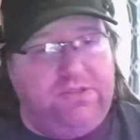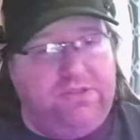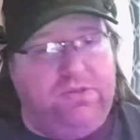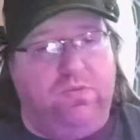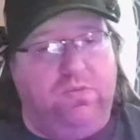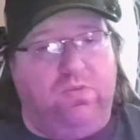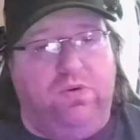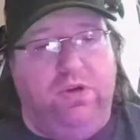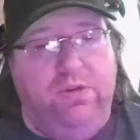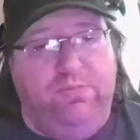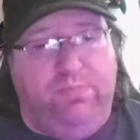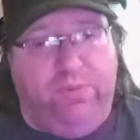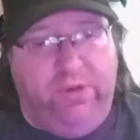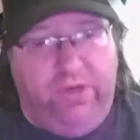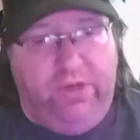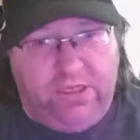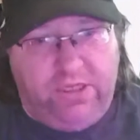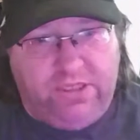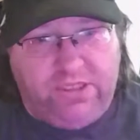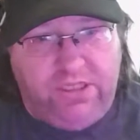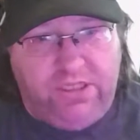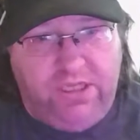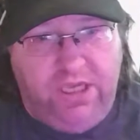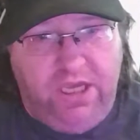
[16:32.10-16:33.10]

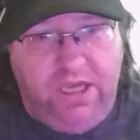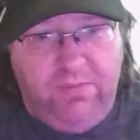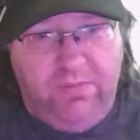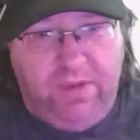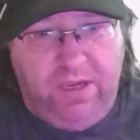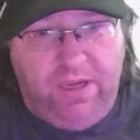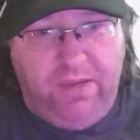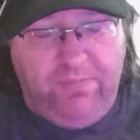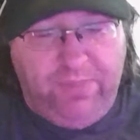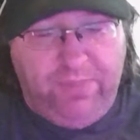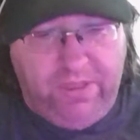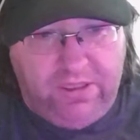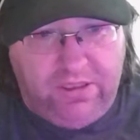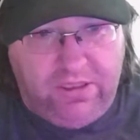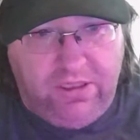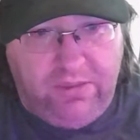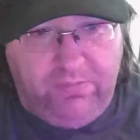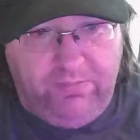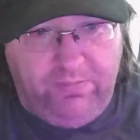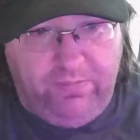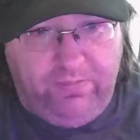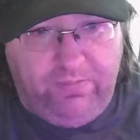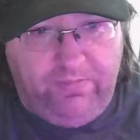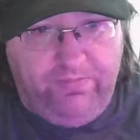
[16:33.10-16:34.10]
reproduction game I picked
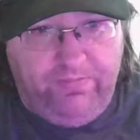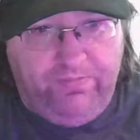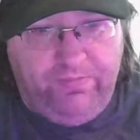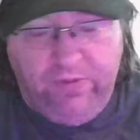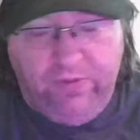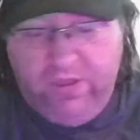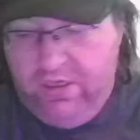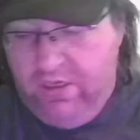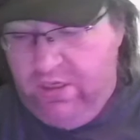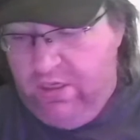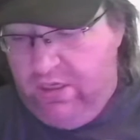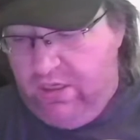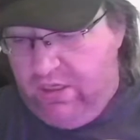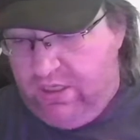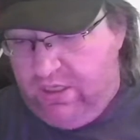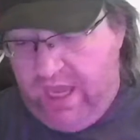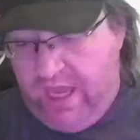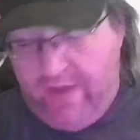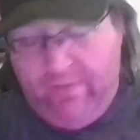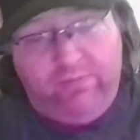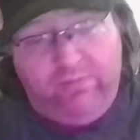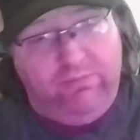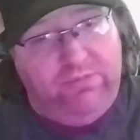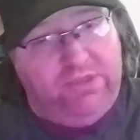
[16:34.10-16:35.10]
up.
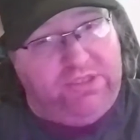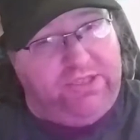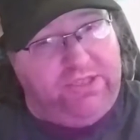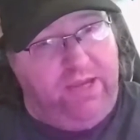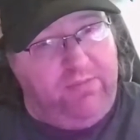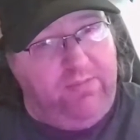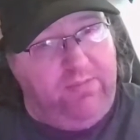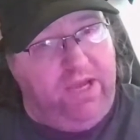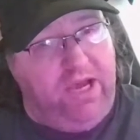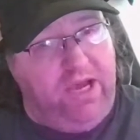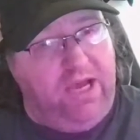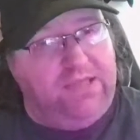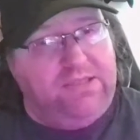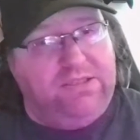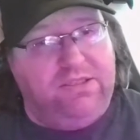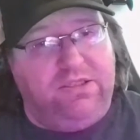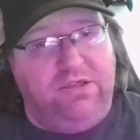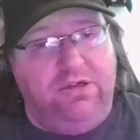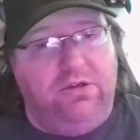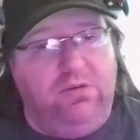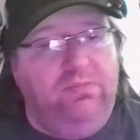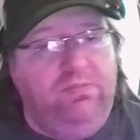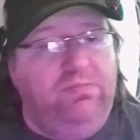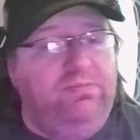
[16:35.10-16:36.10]
Came from the same guy still.